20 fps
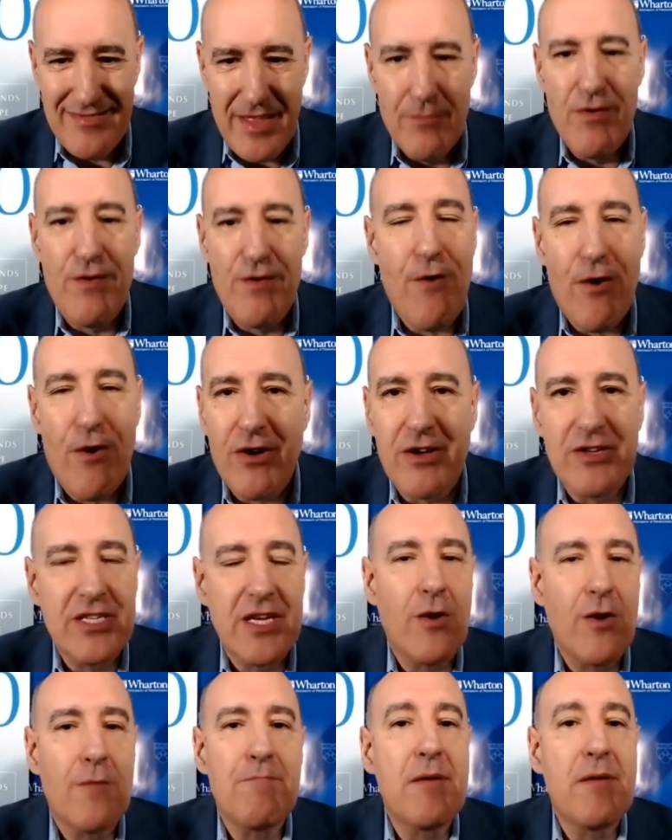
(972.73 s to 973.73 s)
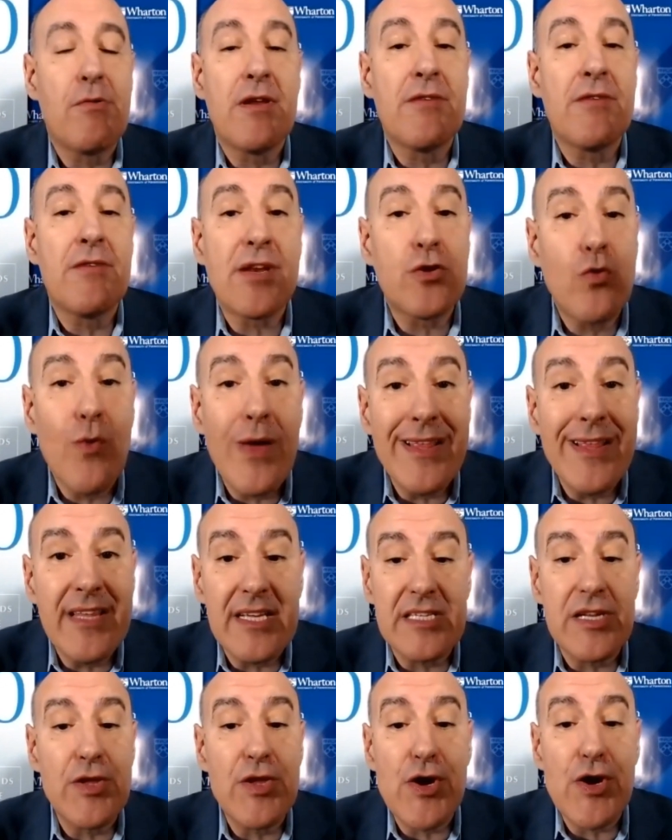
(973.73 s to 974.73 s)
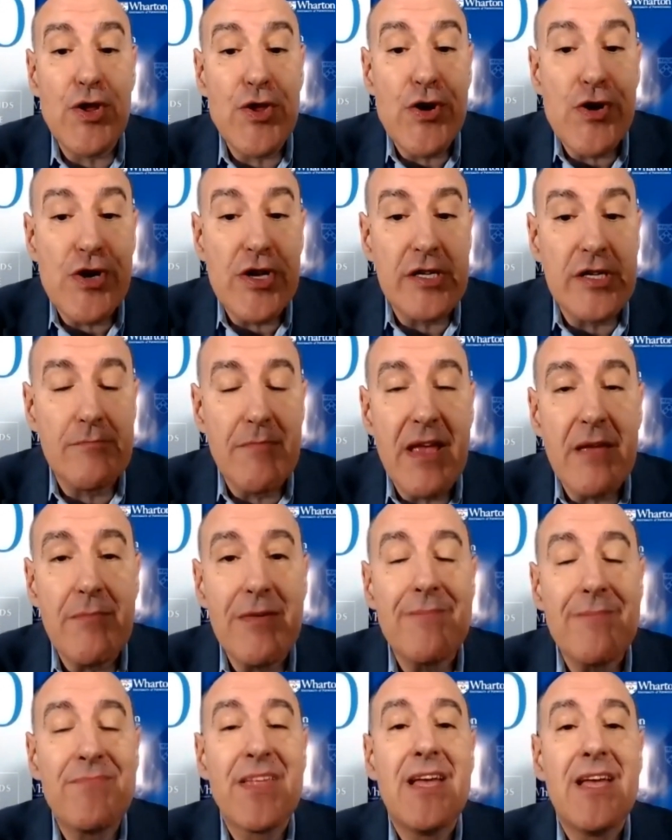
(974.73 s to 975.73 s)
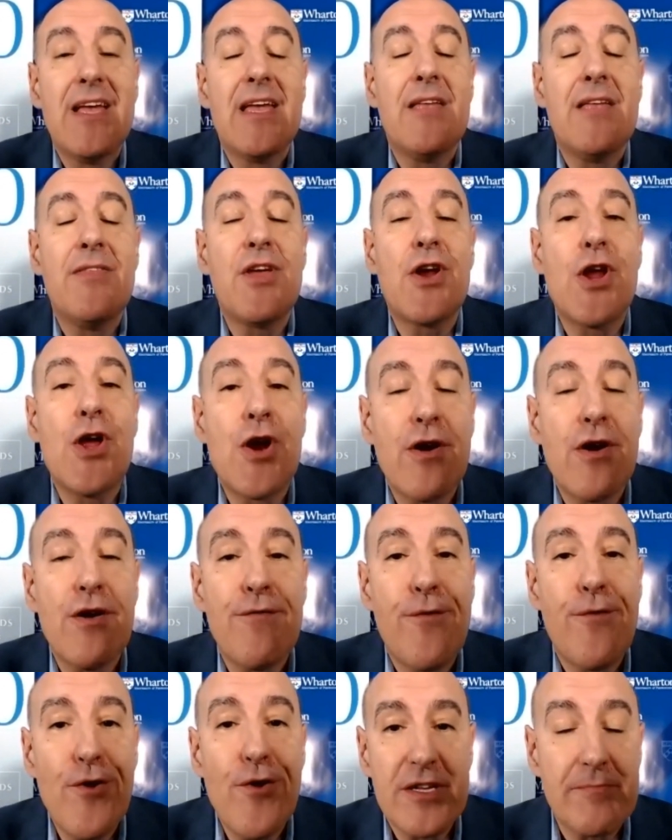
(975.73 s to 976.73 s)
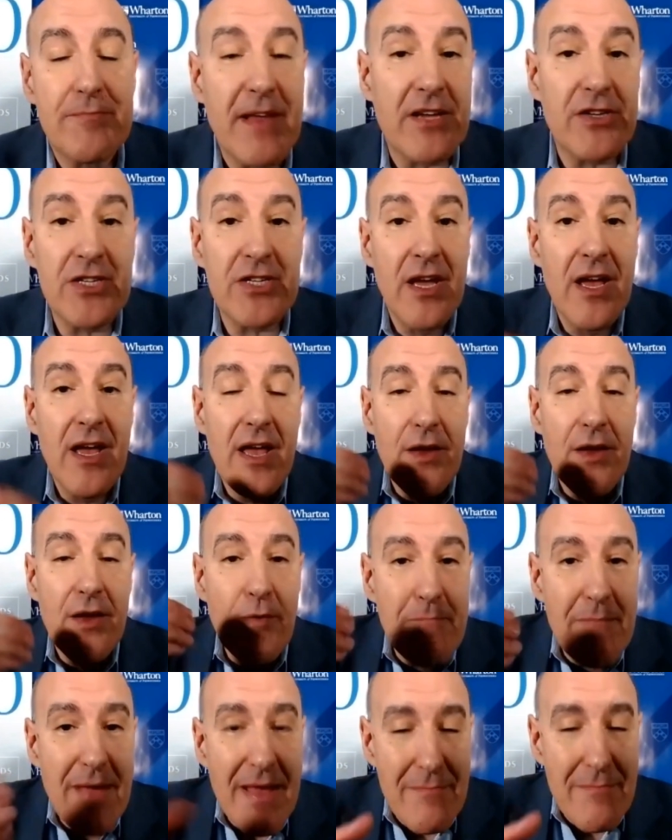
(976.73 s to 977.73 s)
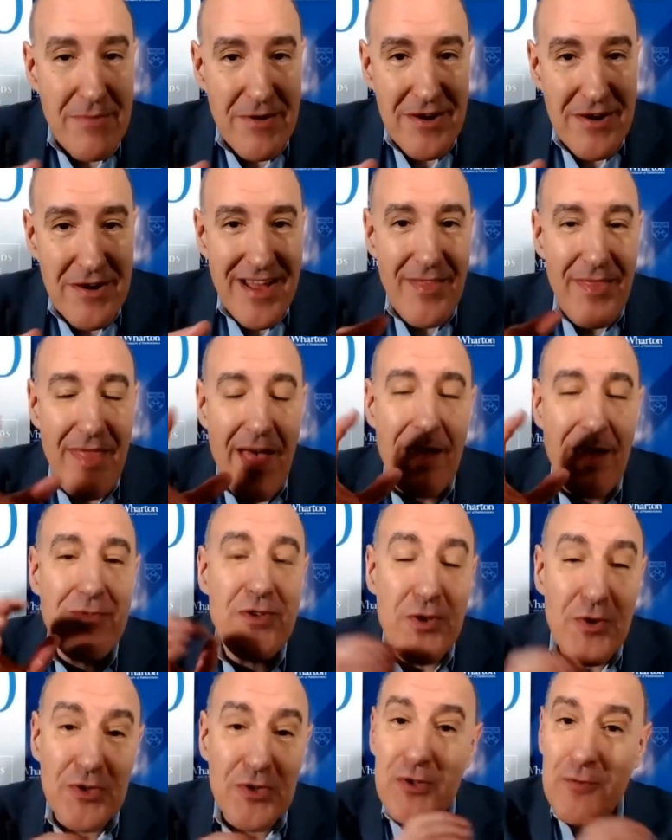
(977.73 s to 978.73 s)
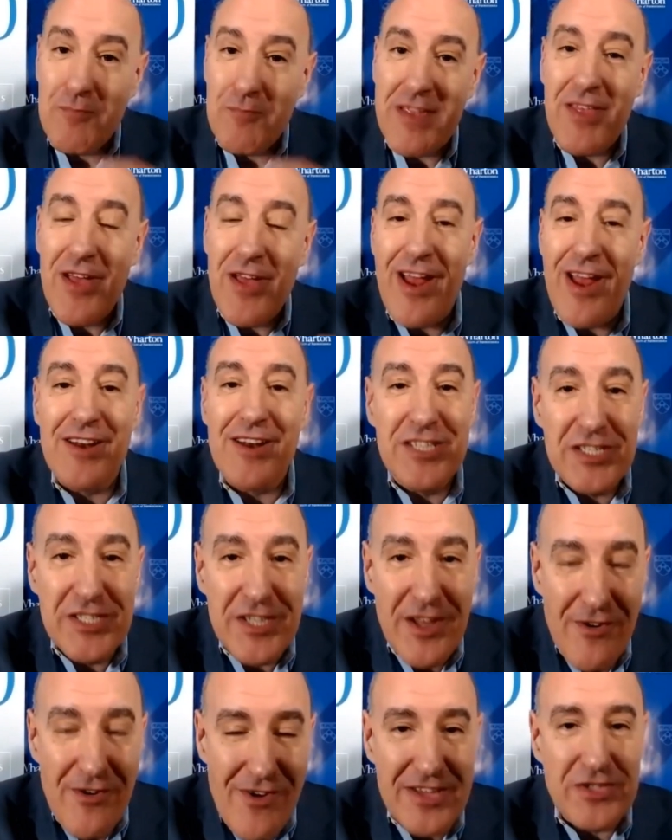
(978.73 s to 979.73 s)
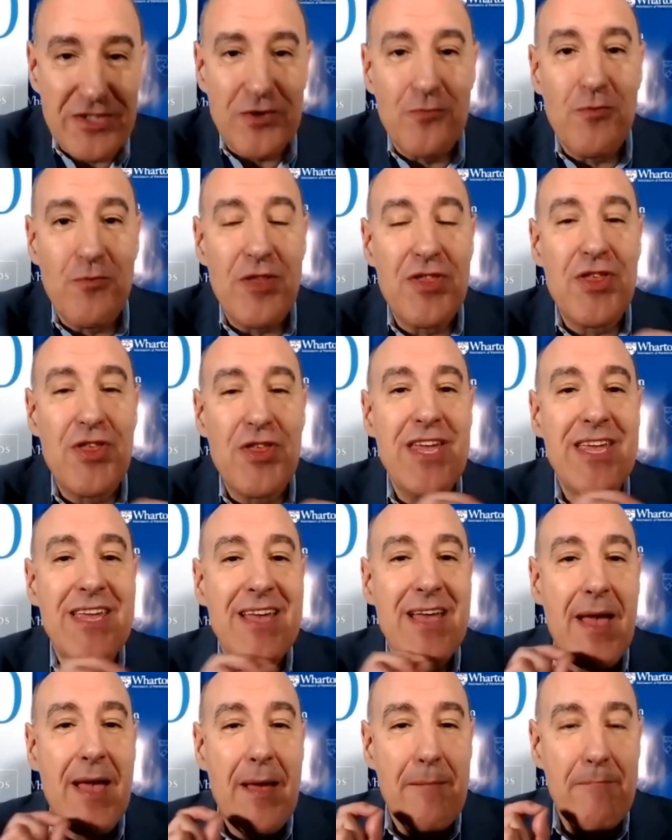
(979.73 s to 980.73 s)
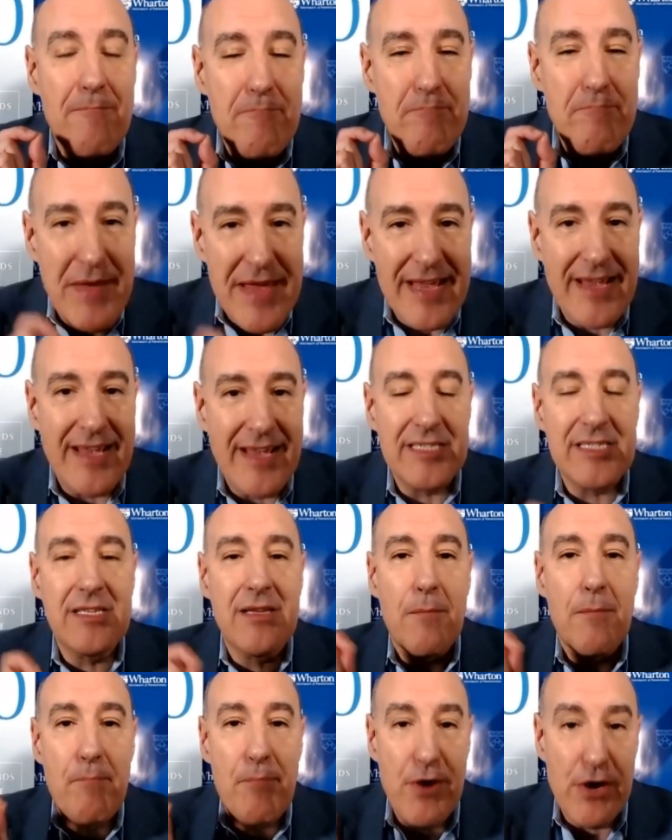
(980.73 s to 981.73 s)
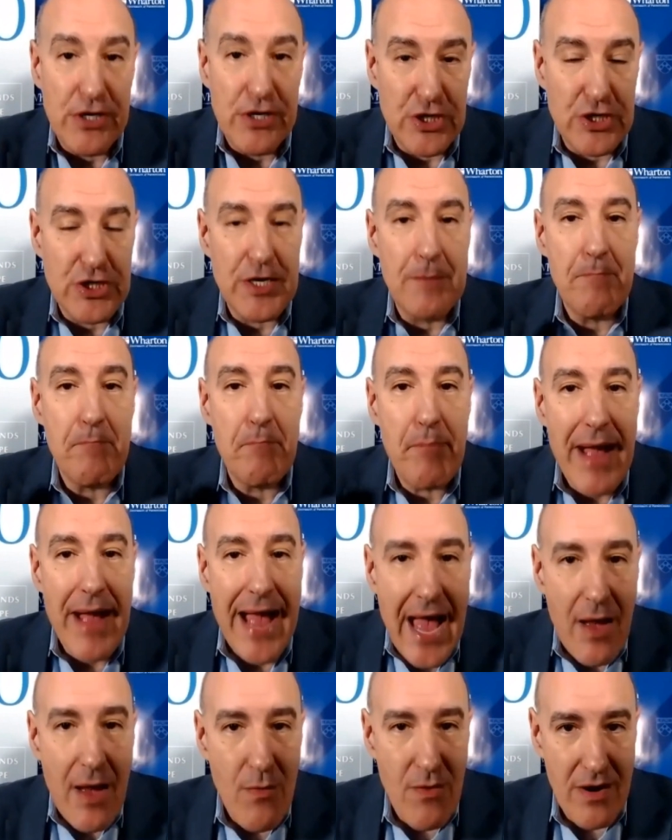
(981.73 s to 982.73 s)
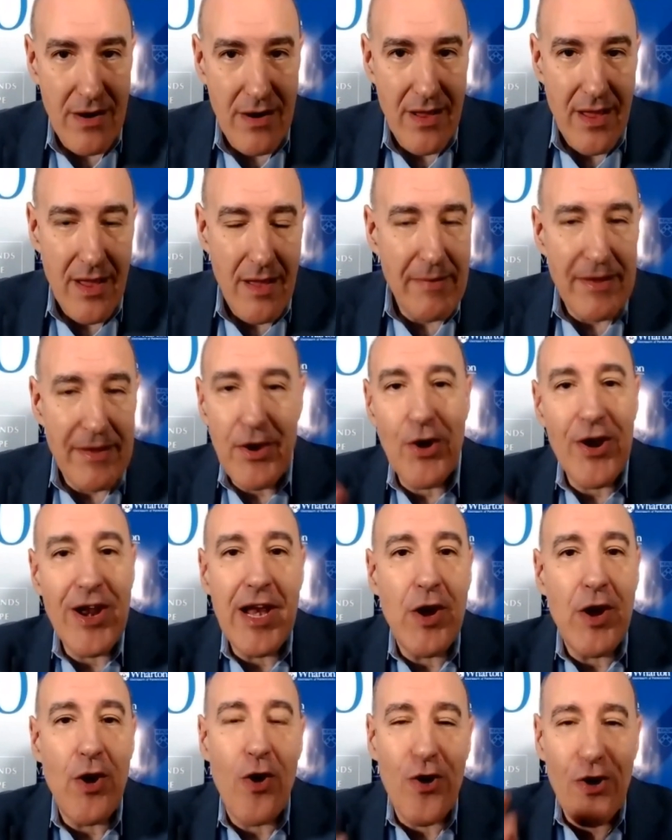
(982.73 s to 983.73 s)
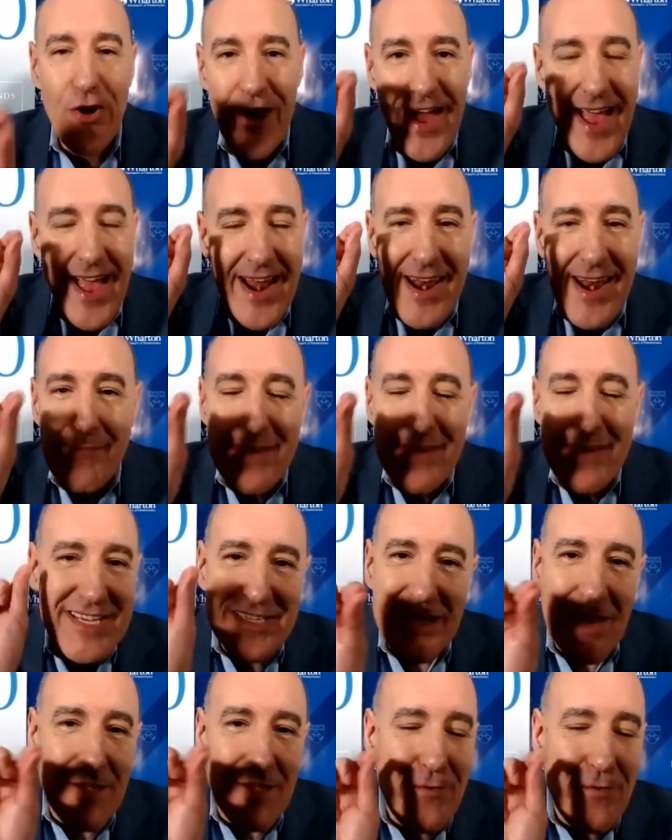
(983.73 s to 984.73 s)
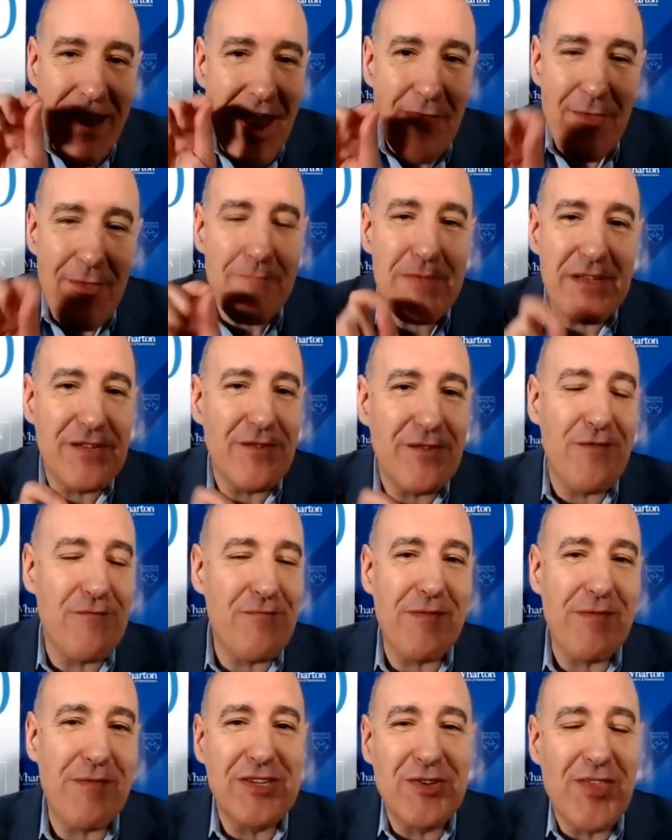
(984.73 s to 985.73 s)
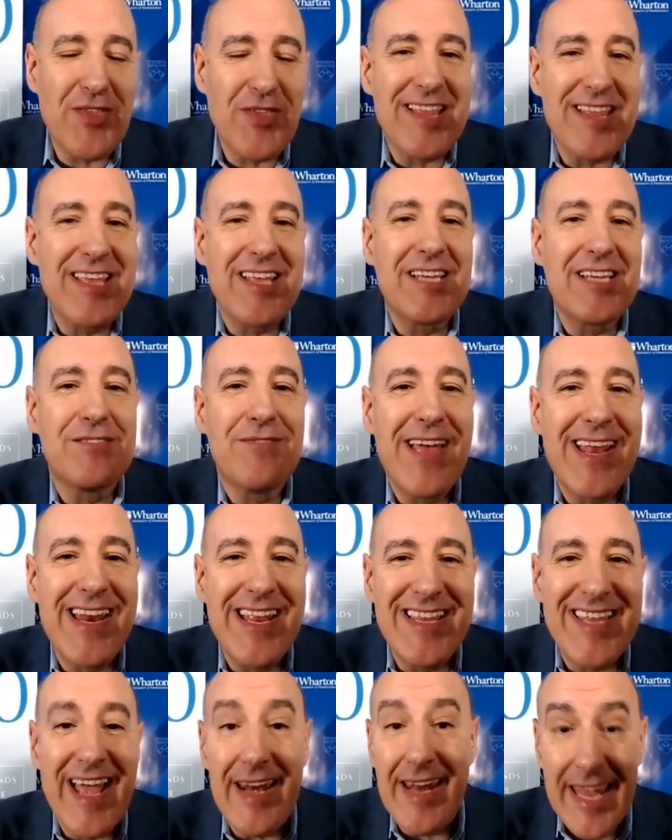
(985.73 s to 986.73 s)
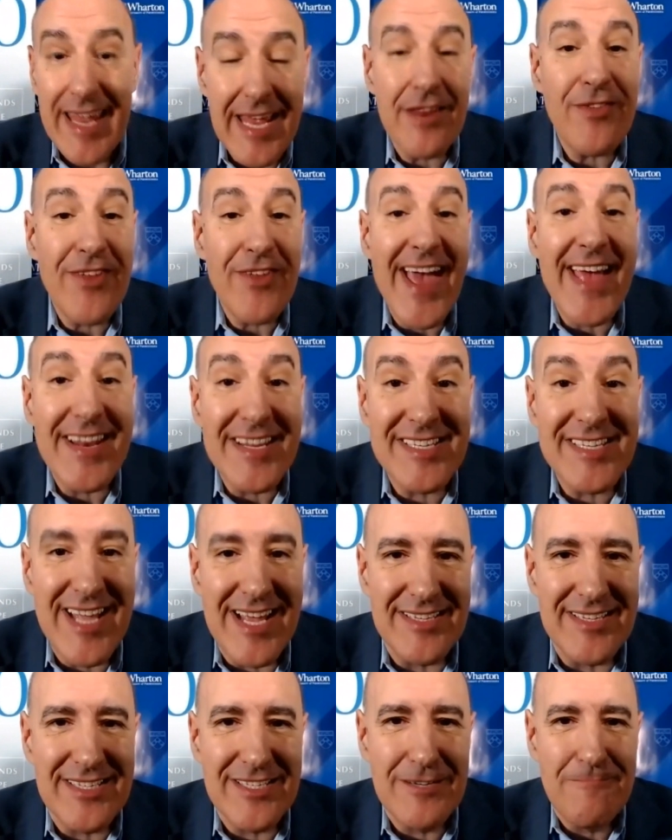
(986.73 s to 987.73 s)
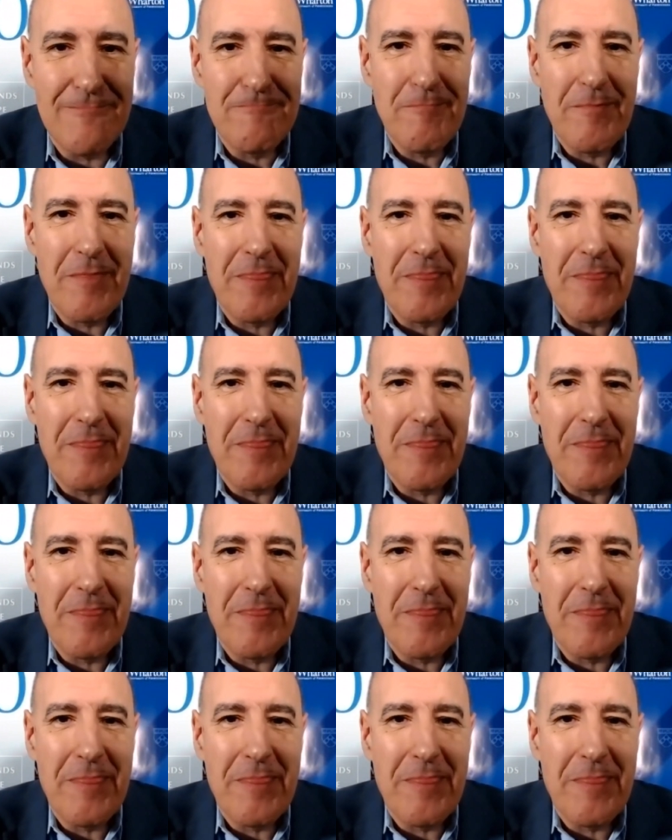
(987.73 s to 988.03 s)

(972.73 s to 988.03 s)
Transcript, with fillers: They were focusing on people in their 20s, in their 30s, maybe in their early 40s, because remember, that used to be the largest generation with the biggest purchasing power, but not any longer. And let me just give you another piece of information that I think is very telling. Here in the United States,